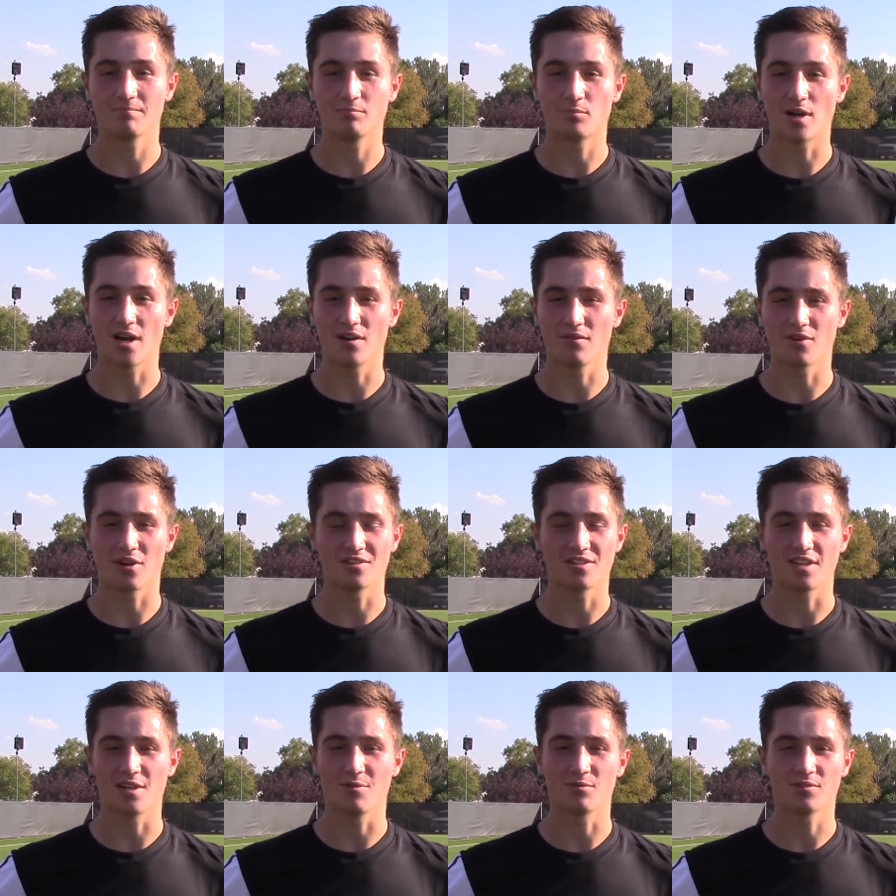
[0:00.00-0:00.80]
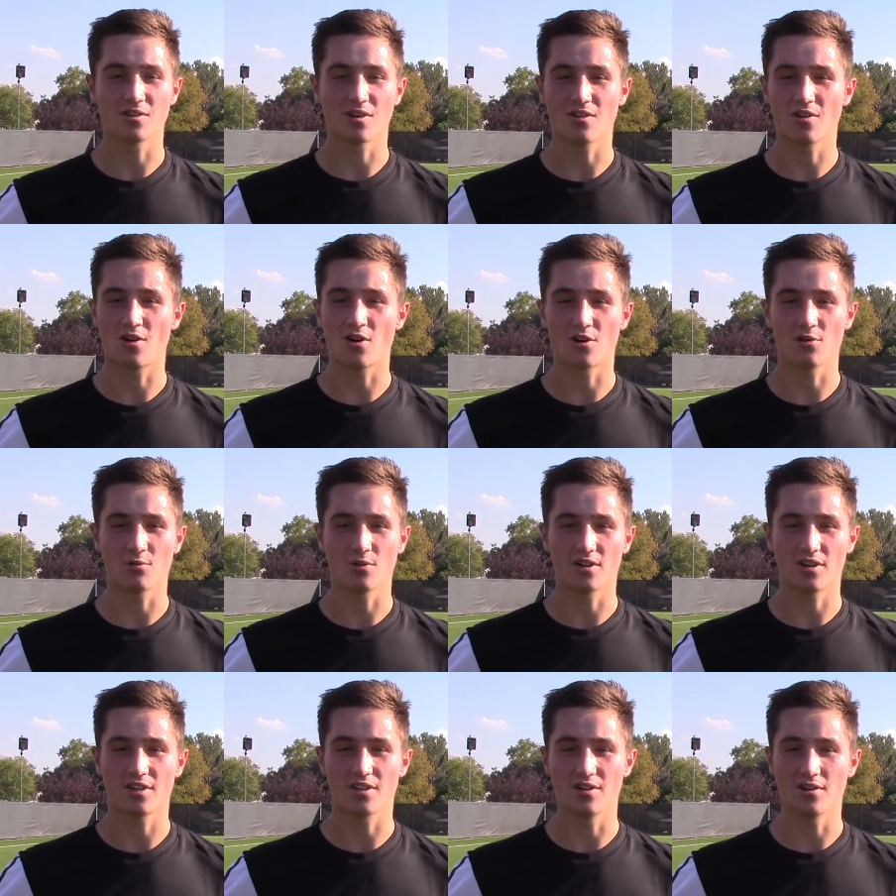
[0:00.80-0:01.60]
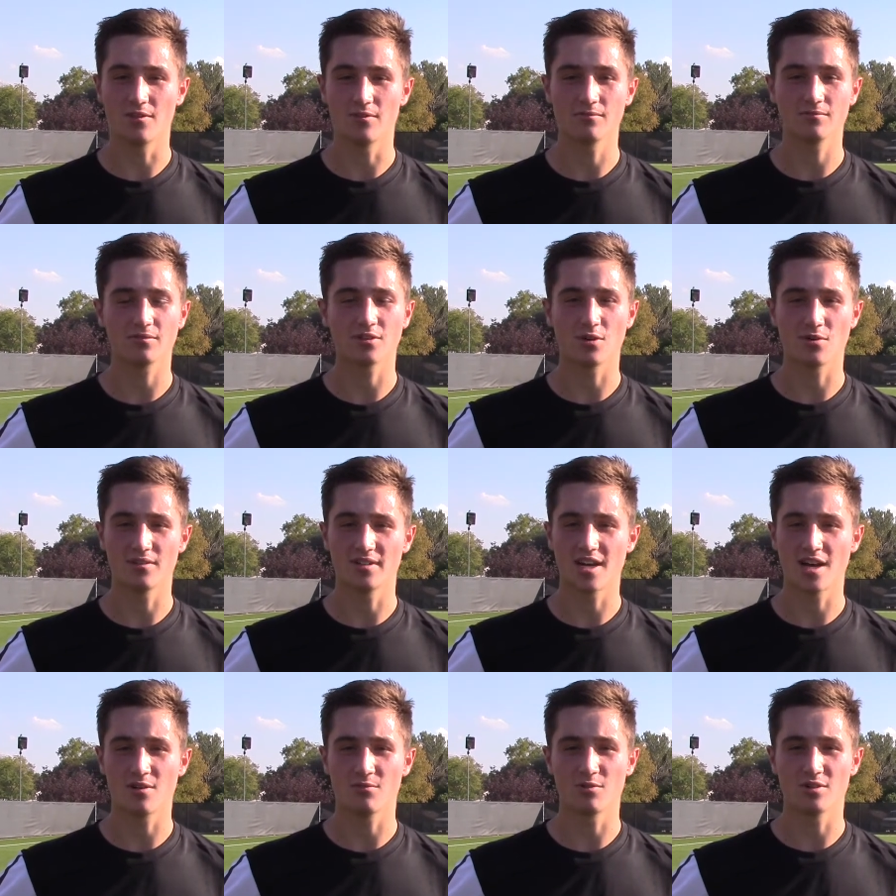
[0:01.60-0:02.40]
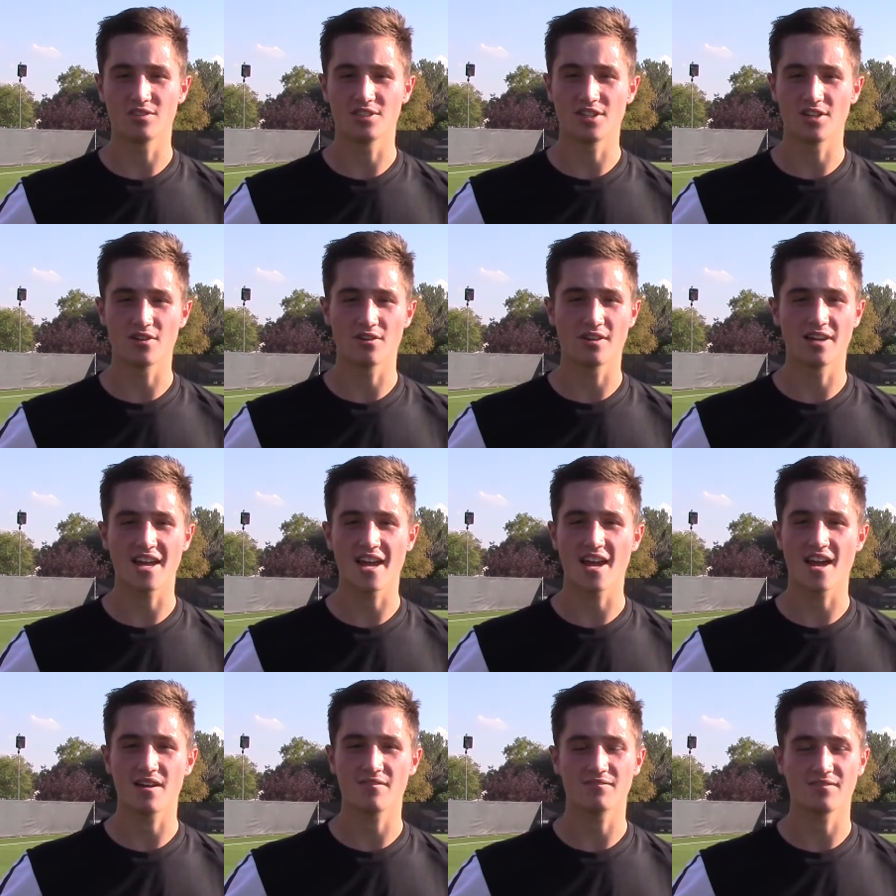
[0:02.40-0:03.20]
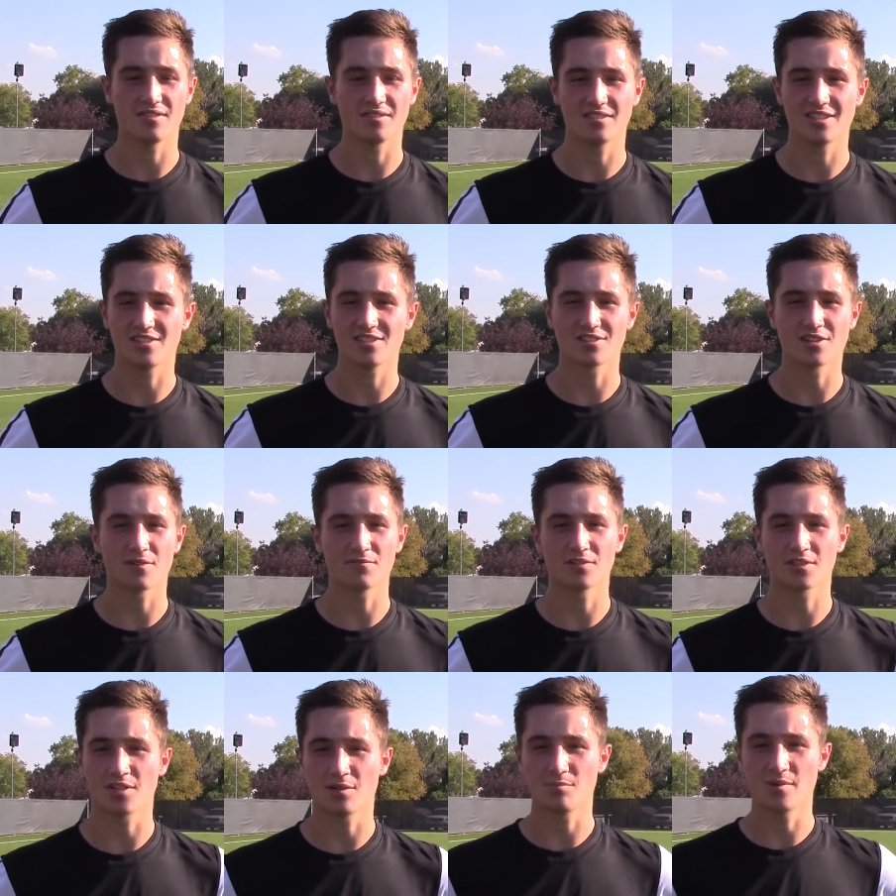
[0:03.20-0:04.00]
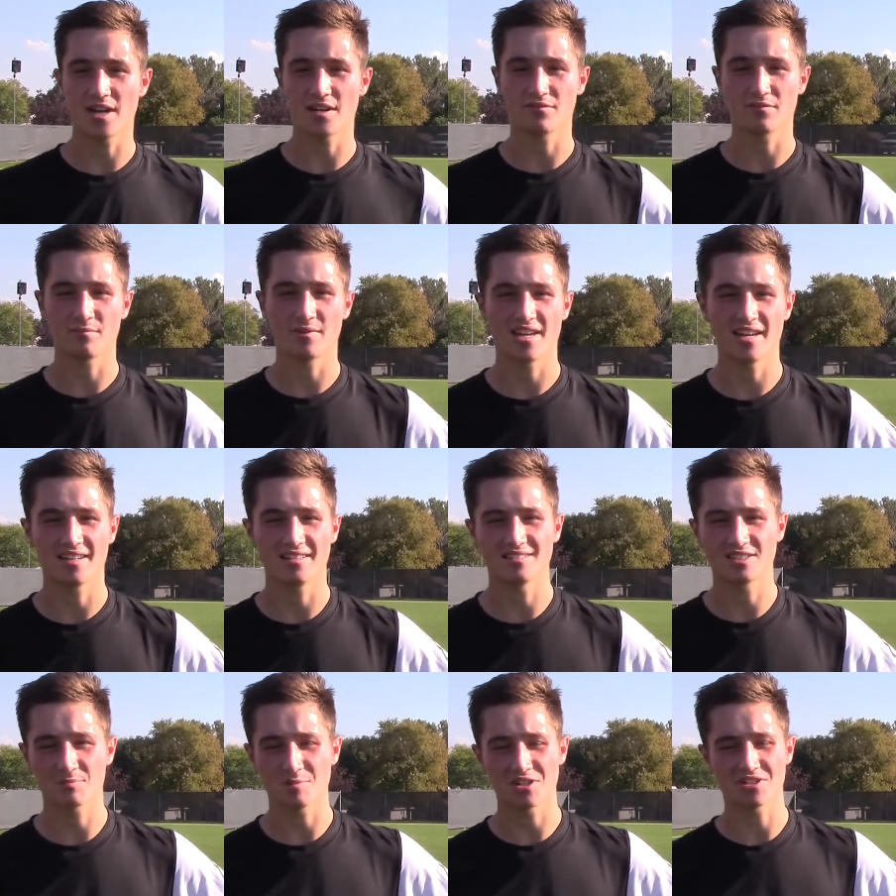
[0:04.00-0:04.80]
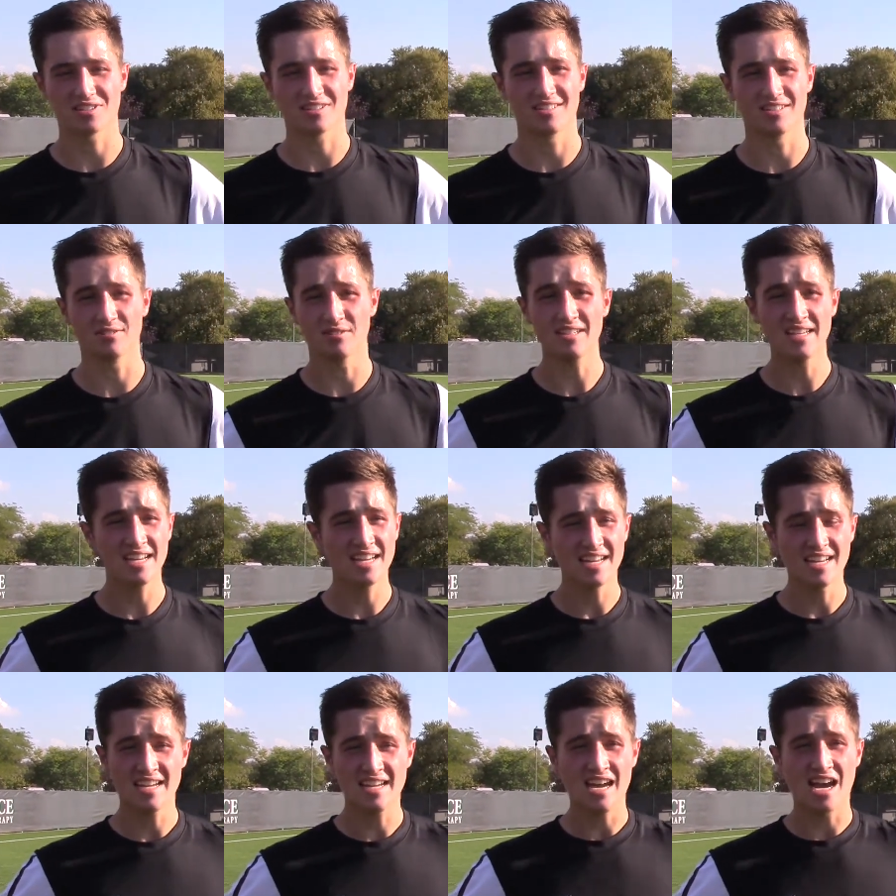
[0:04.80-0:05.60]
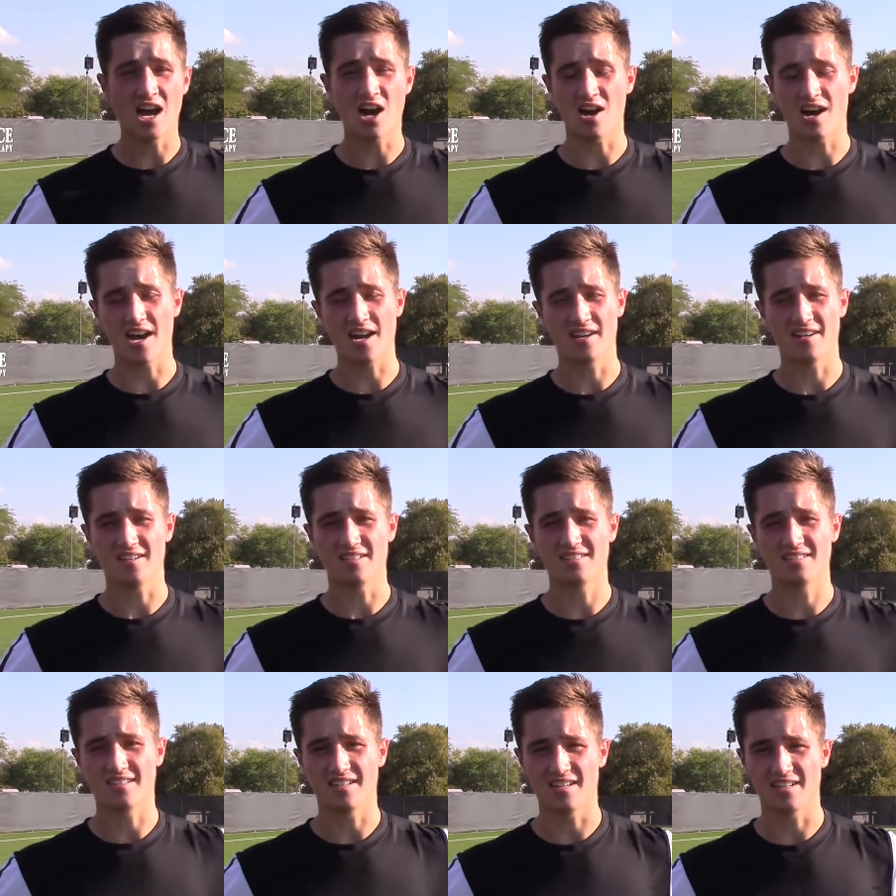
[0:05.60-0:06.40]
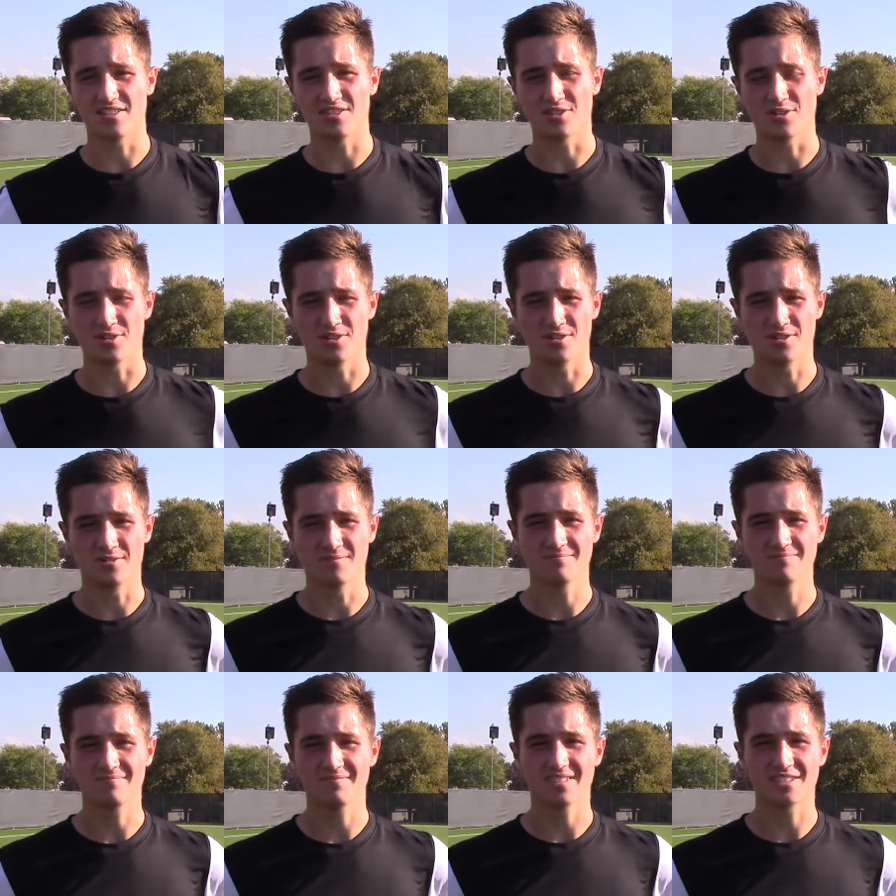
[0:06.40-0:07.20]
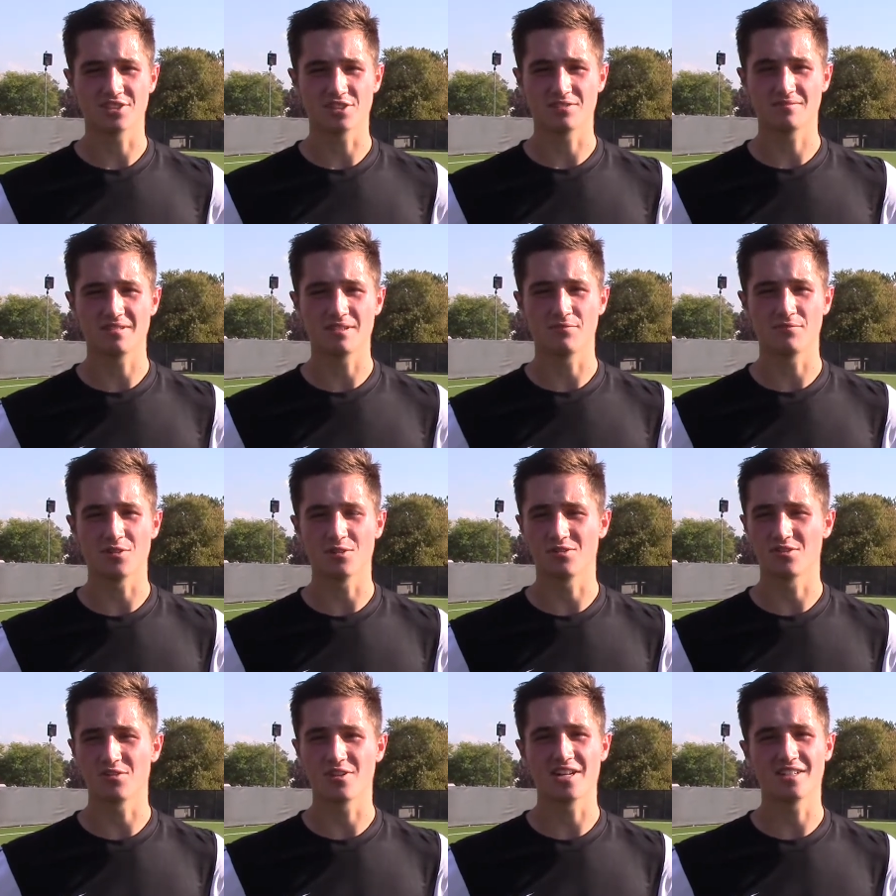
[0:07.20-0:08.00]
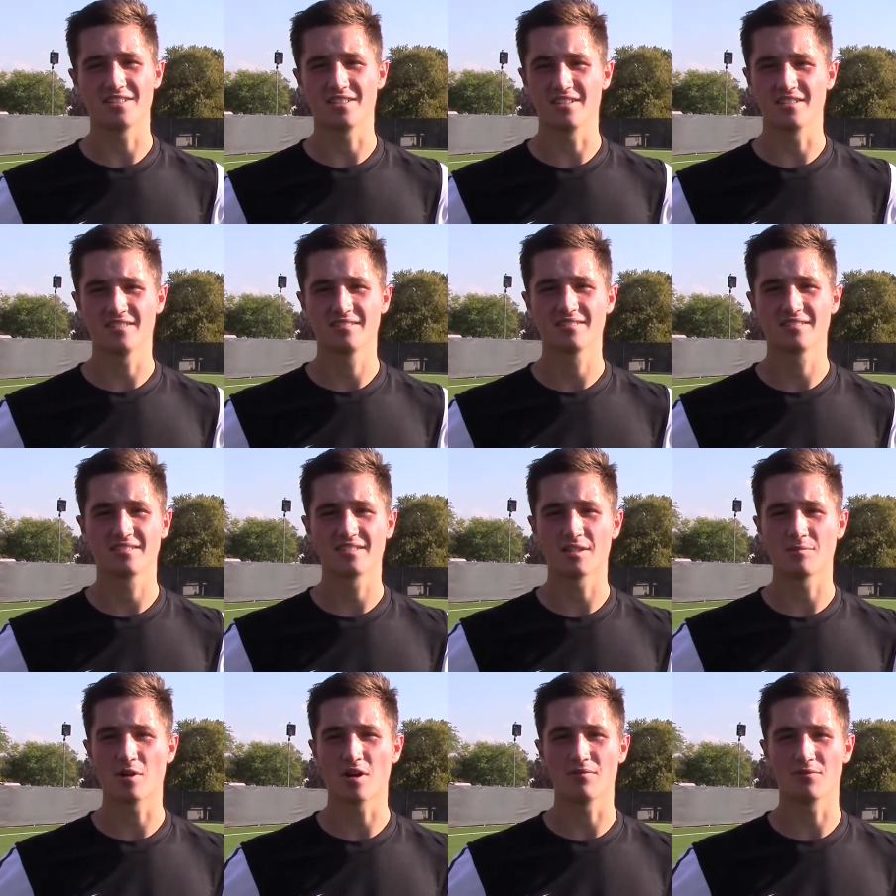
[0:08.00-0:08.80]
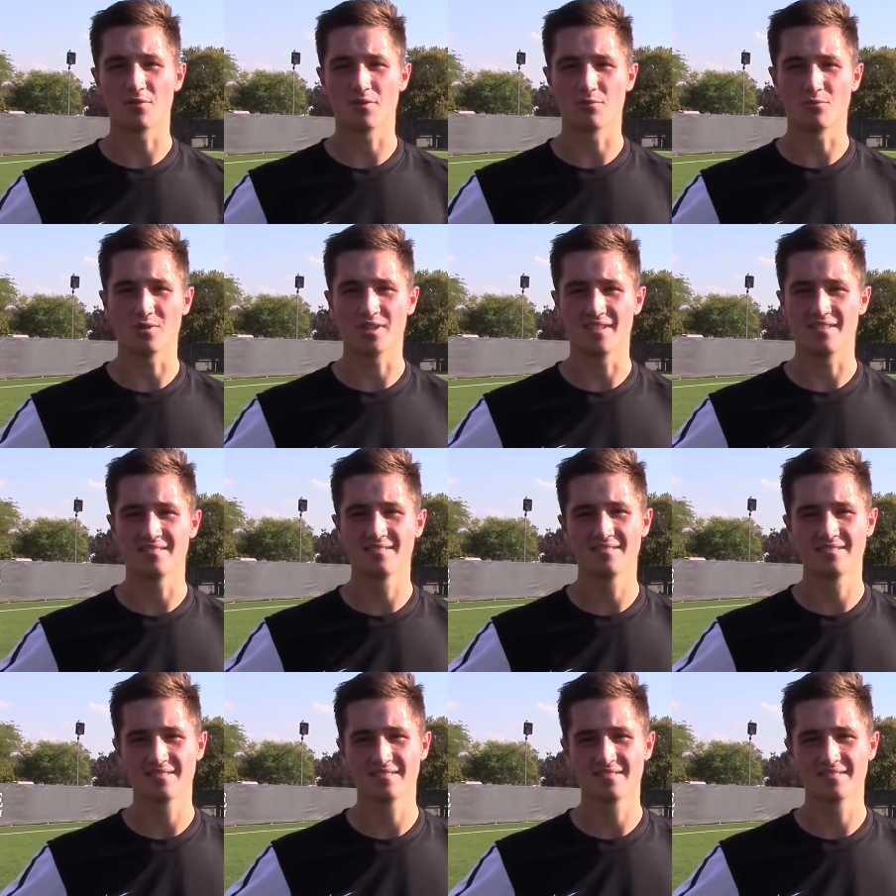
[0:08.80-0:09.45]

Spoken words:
proud of our team with all the hard work. You know, going down 1-0 at half, it's tough to come back from that, especially in how hot it is today. So, you know, it feels great to come off with a win.